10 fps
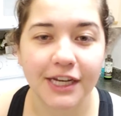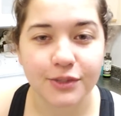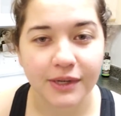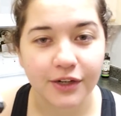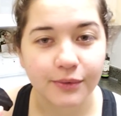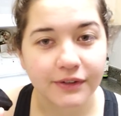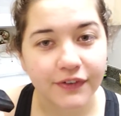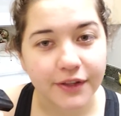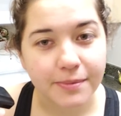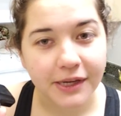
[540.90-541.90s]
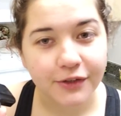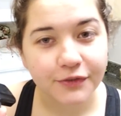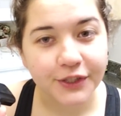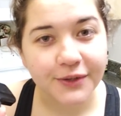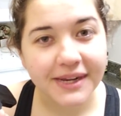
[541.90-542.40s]
just wanted to refill the bottle
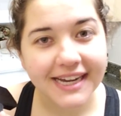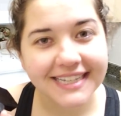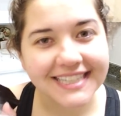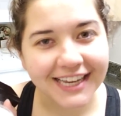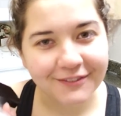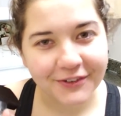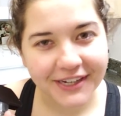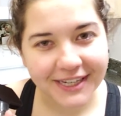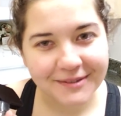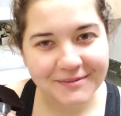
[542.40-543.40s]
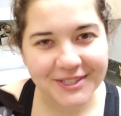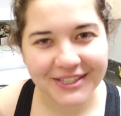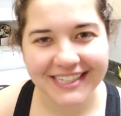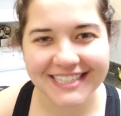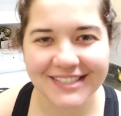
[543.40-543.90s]
for you guys and for him so
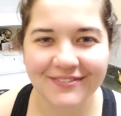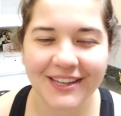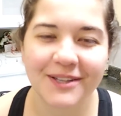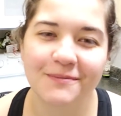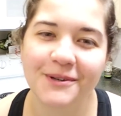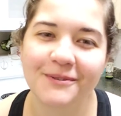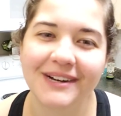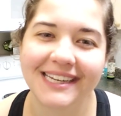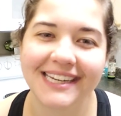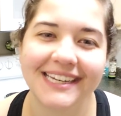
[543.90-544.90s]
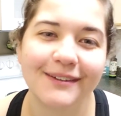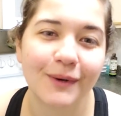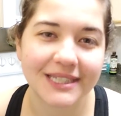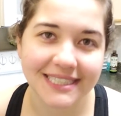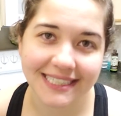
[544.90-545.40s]
that it's available when he
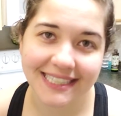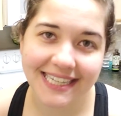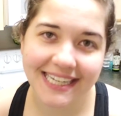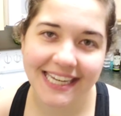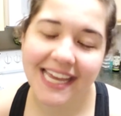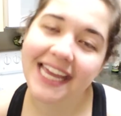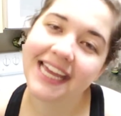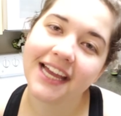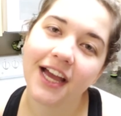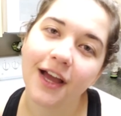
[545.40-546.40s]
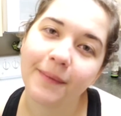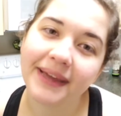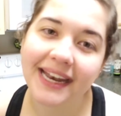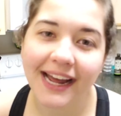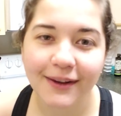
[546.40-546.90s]
wants to clean,
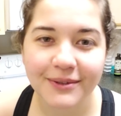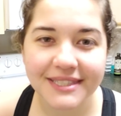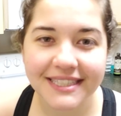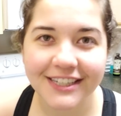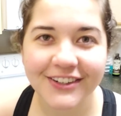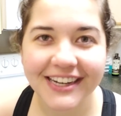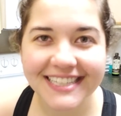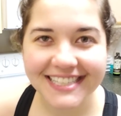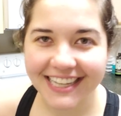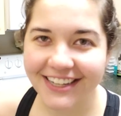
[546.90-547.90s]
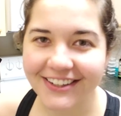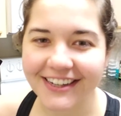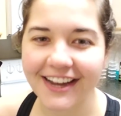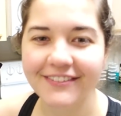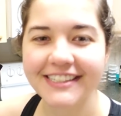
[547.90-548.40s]
and I will see you guys later.
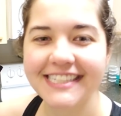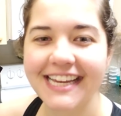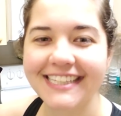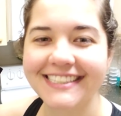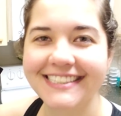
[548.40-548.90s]
Have a good day.